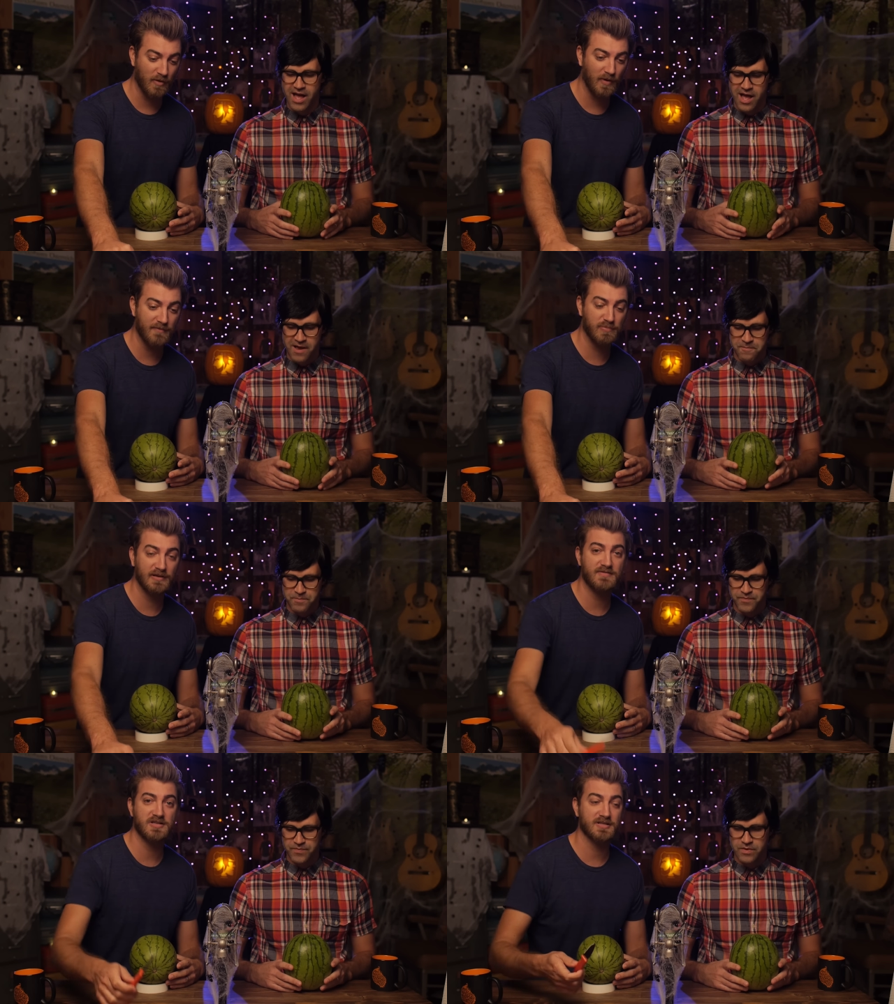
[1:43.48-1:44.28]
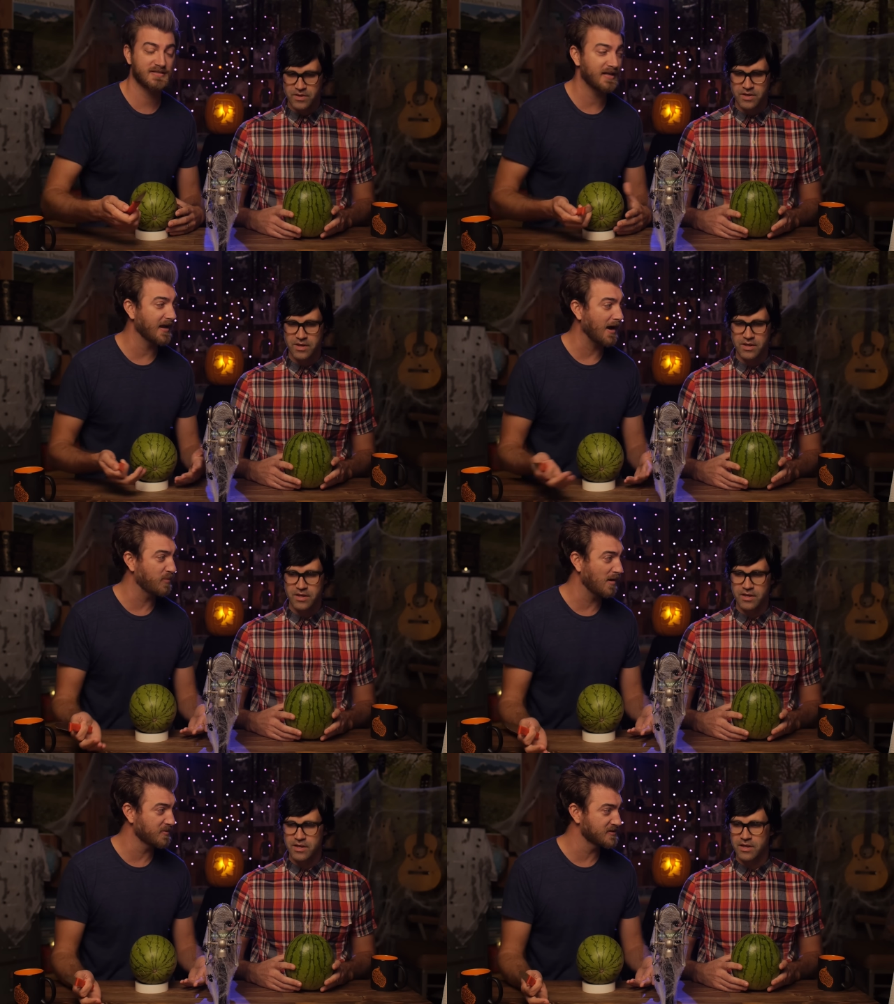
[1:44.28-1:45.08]
Speaker 1: My wife believes in just setting
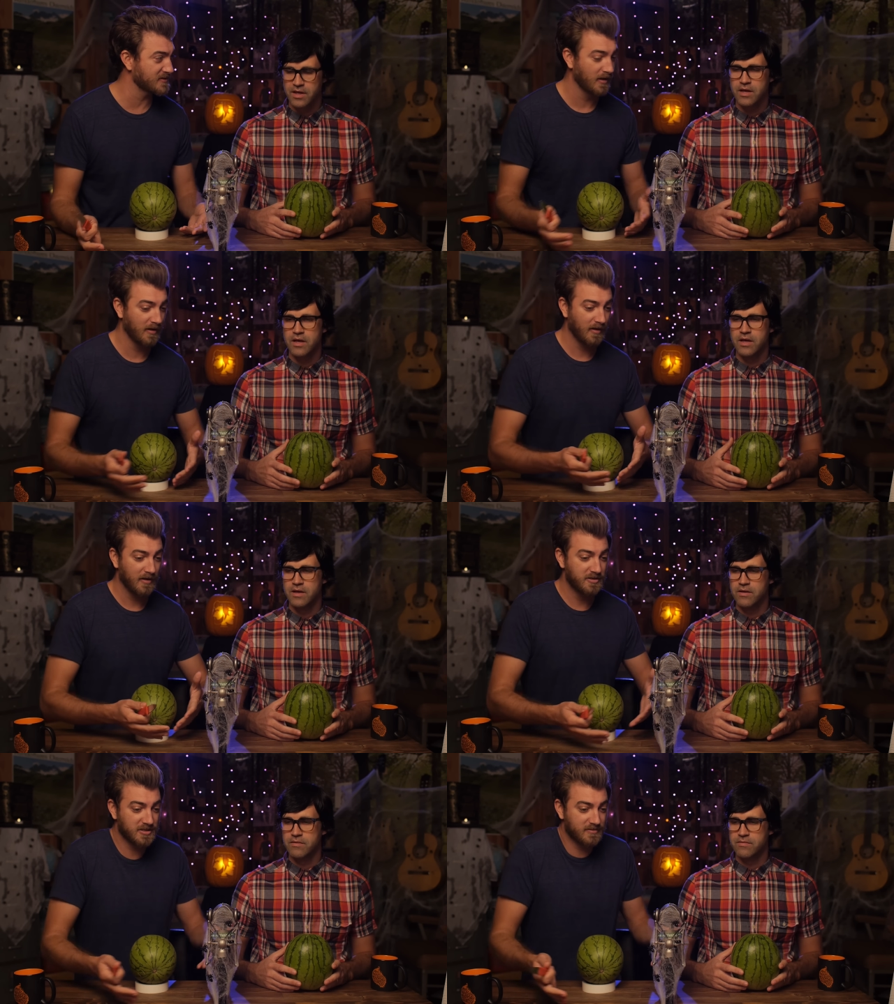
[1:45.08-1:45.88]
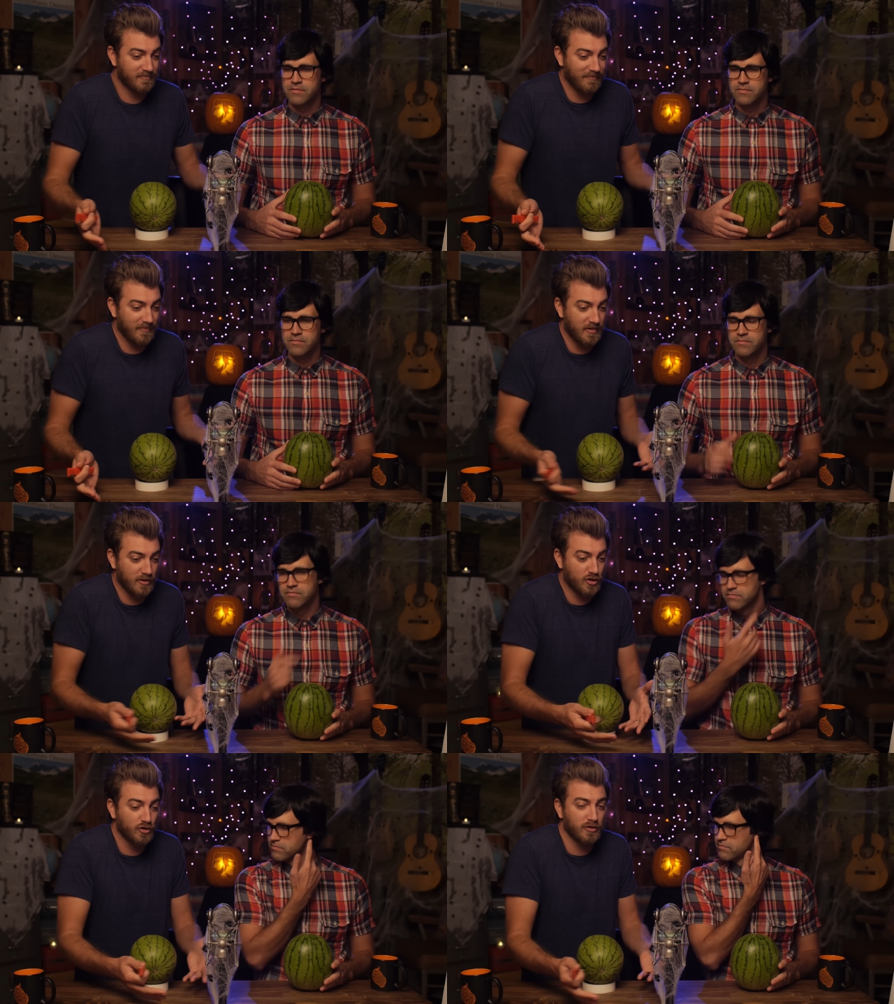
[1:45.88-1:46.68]
out pumpkins, just
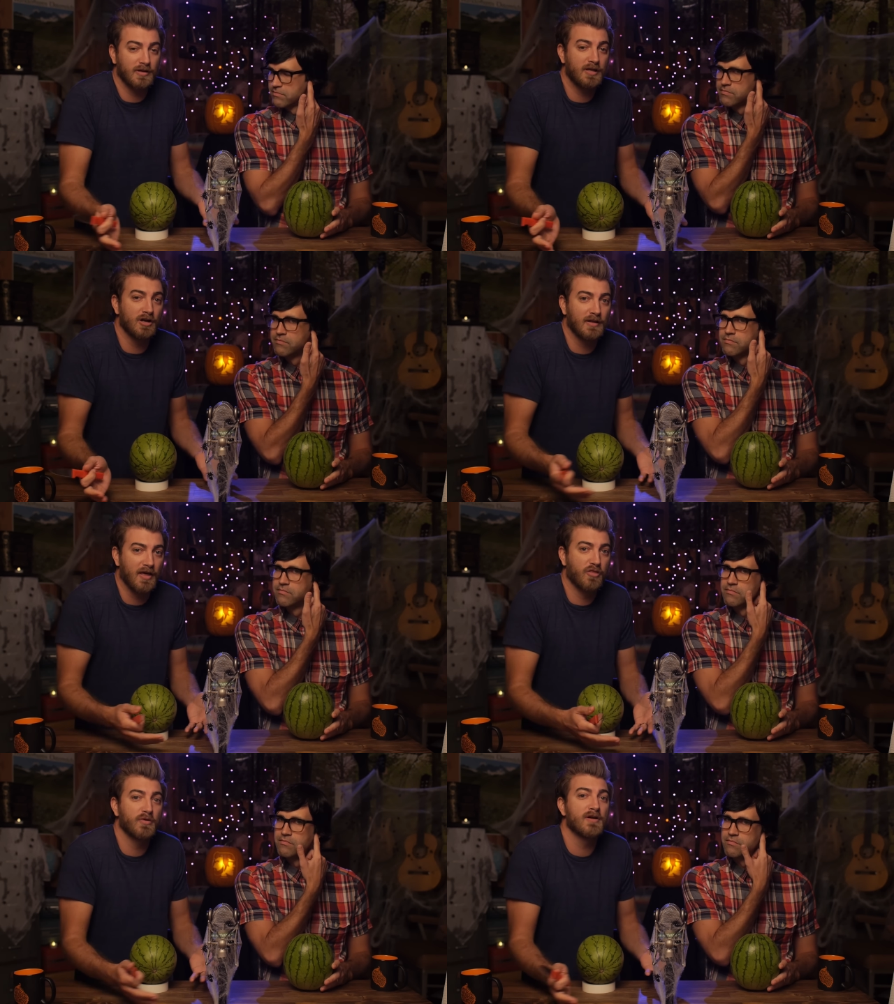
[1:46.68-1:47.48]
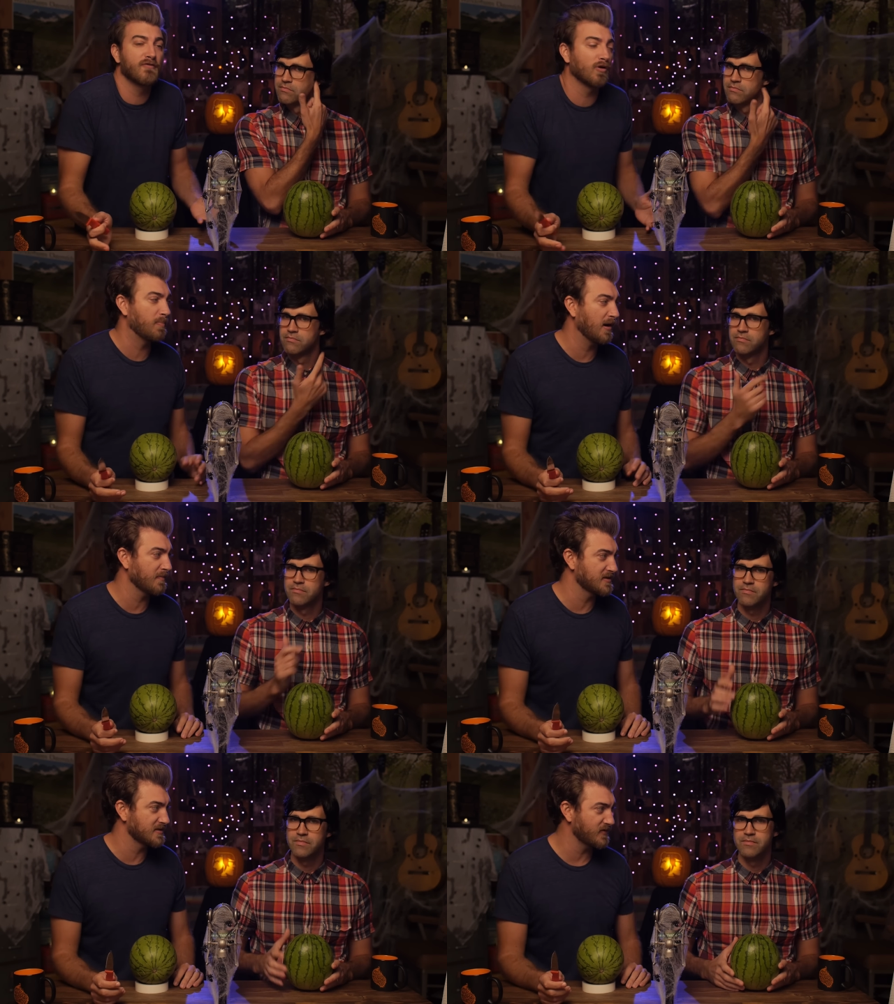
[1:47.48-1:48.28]
you know, like 3 or 4
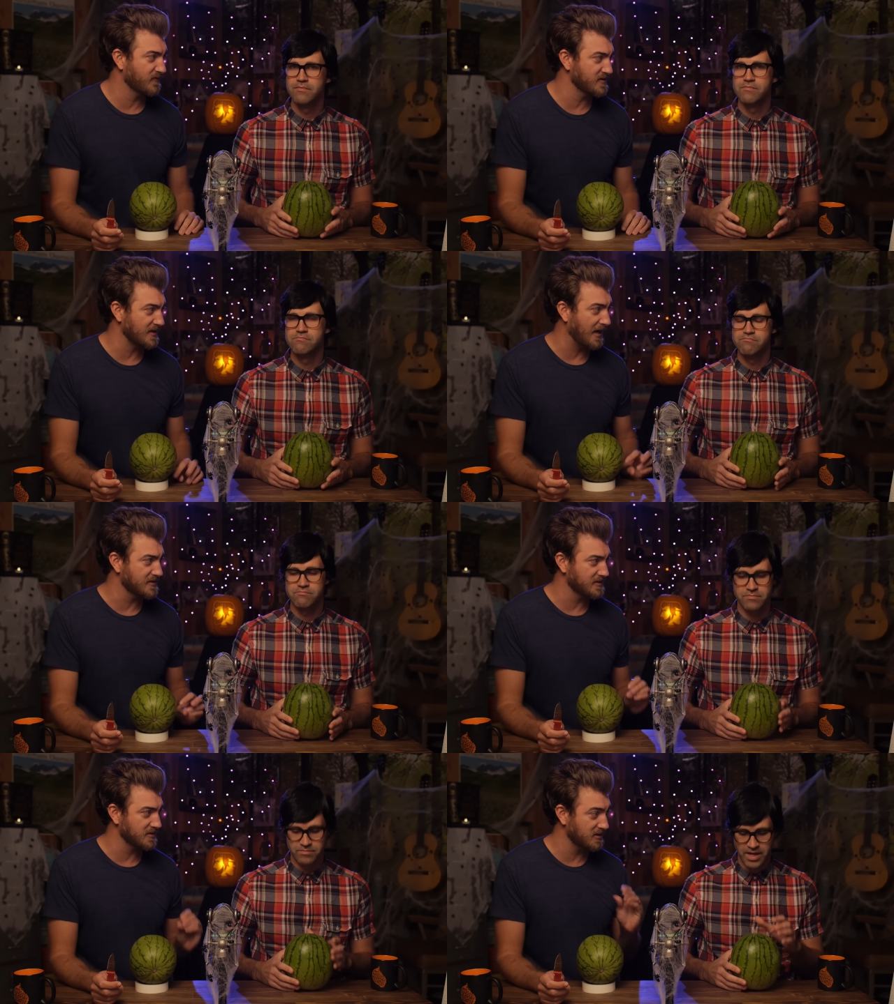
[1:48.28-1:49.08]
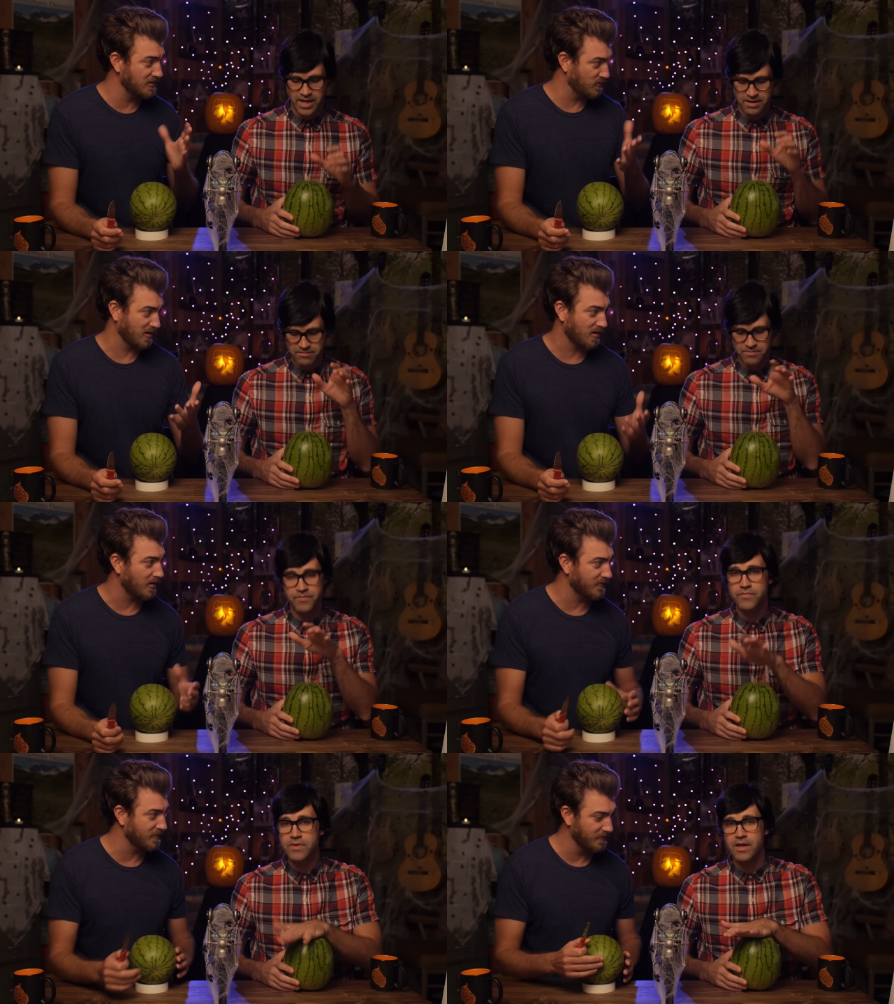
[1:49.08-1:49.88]
pumpkins of different sizes. She
Speaker 2: didn't want to
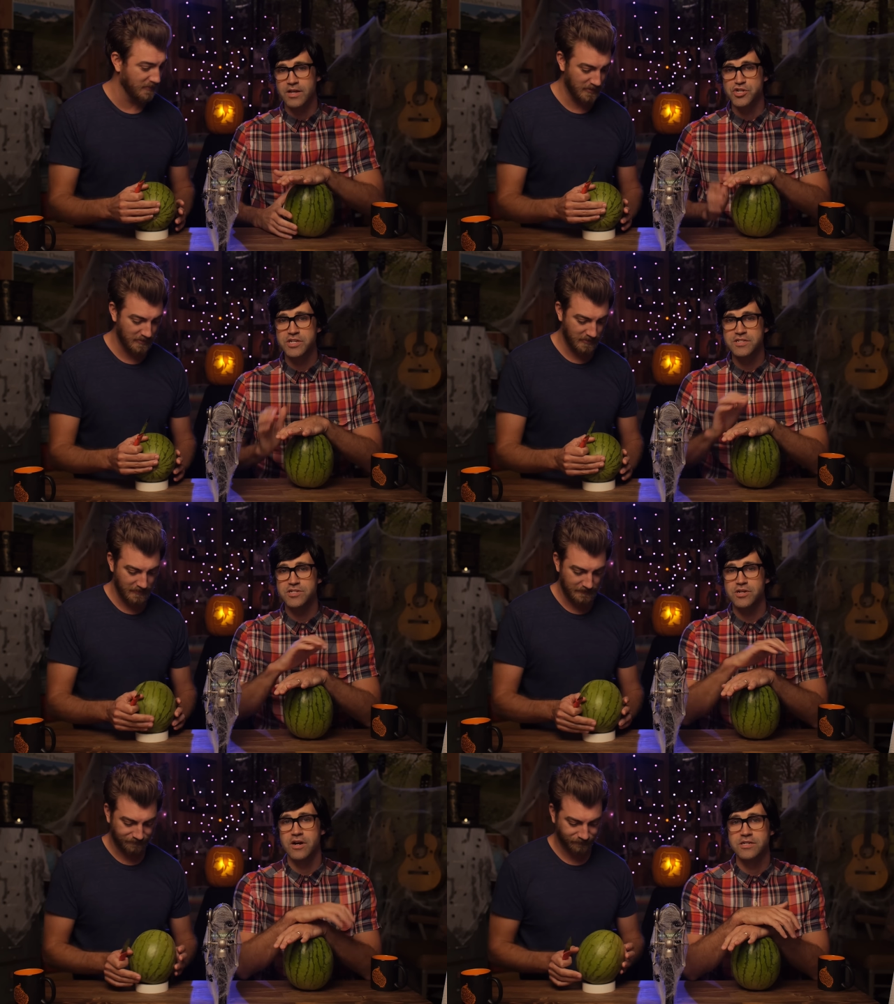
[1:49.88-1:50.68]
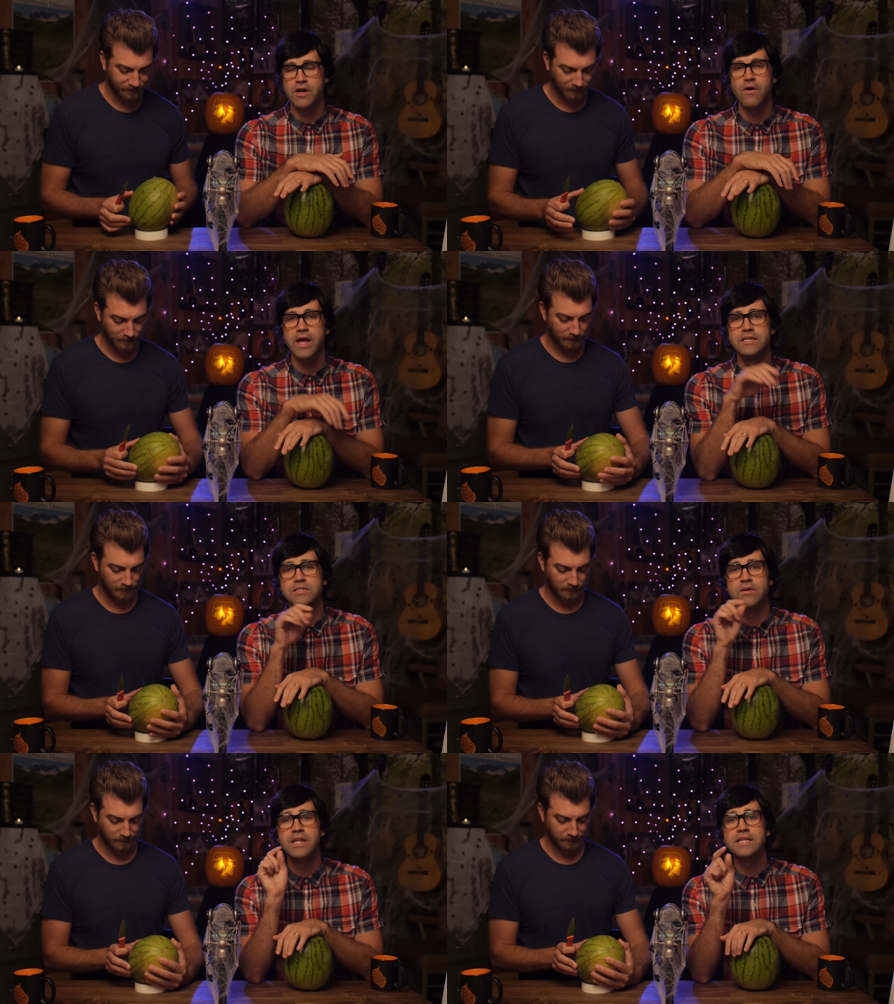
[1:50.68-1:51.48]
carve them. She's in charge. Okay,
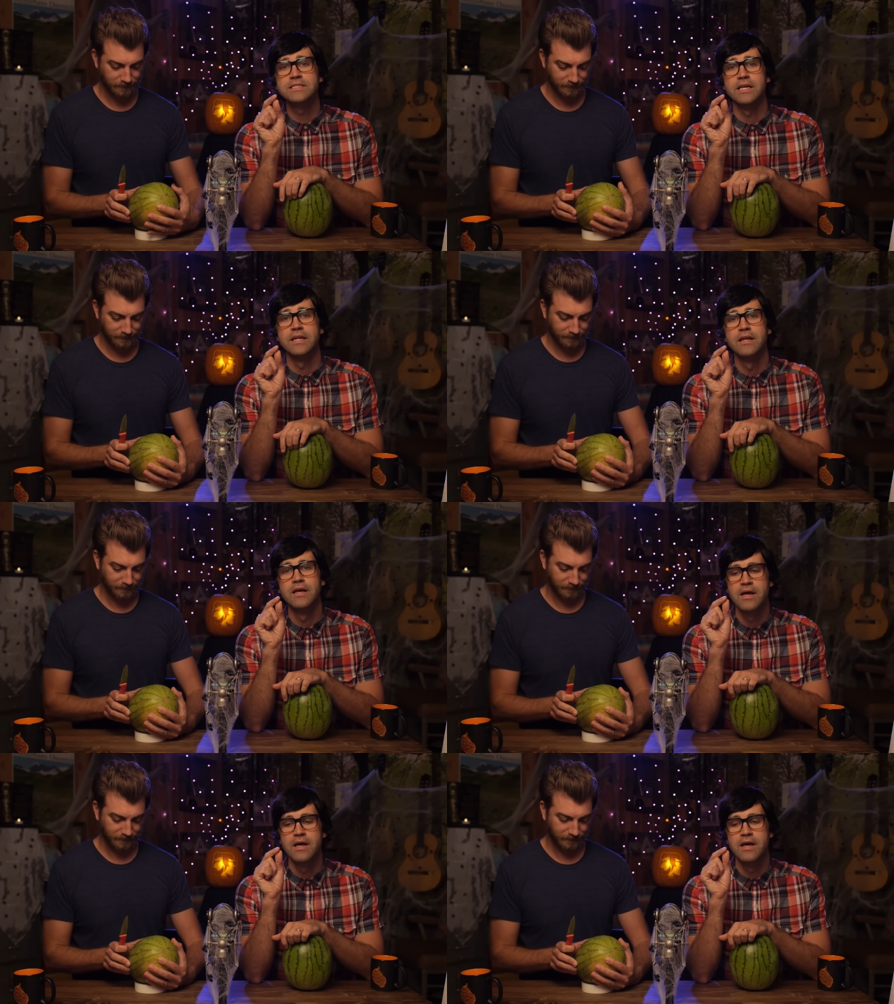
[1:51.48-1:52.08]
so listen.